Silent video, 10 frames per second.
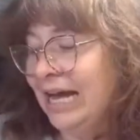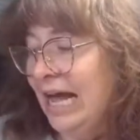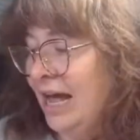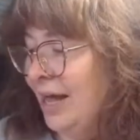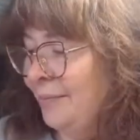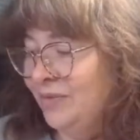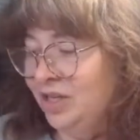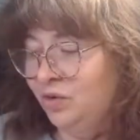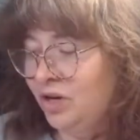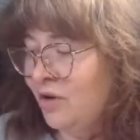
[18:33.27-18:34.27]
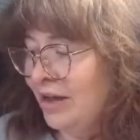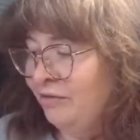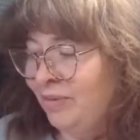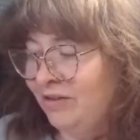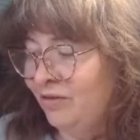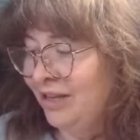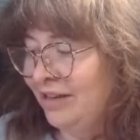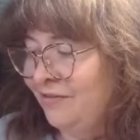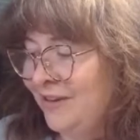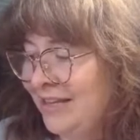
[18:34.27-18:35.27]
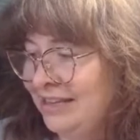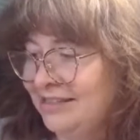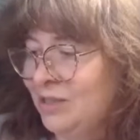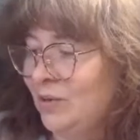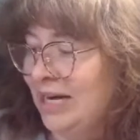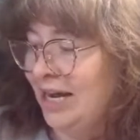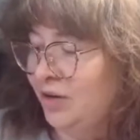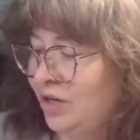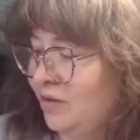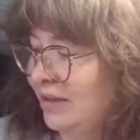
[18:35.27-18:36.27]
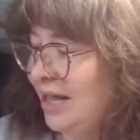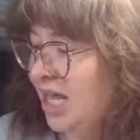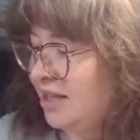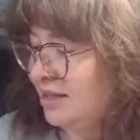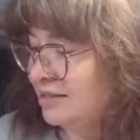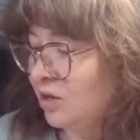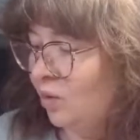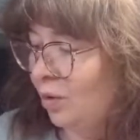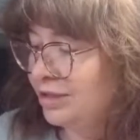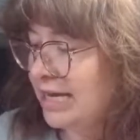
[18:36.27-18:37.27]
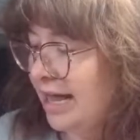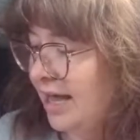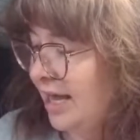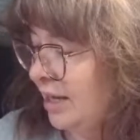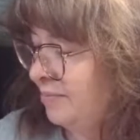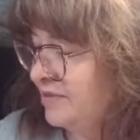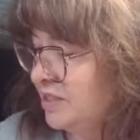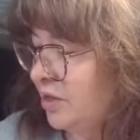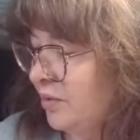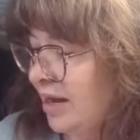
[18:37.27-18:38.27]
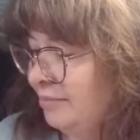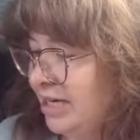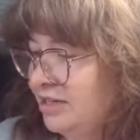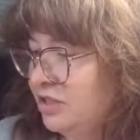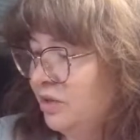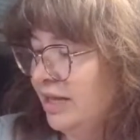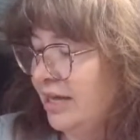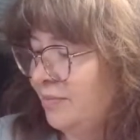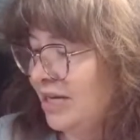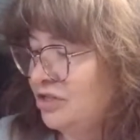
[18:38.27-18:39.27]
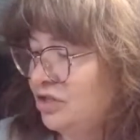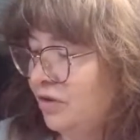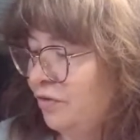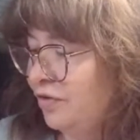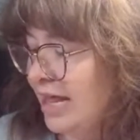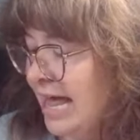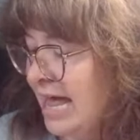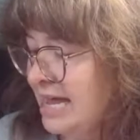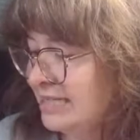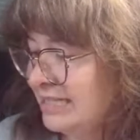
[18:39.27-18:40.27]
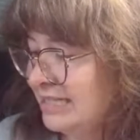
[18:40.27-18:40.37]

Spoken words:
I've been really feeling this quinacridone lake this whole time. So I'm going to do like a mixture of that.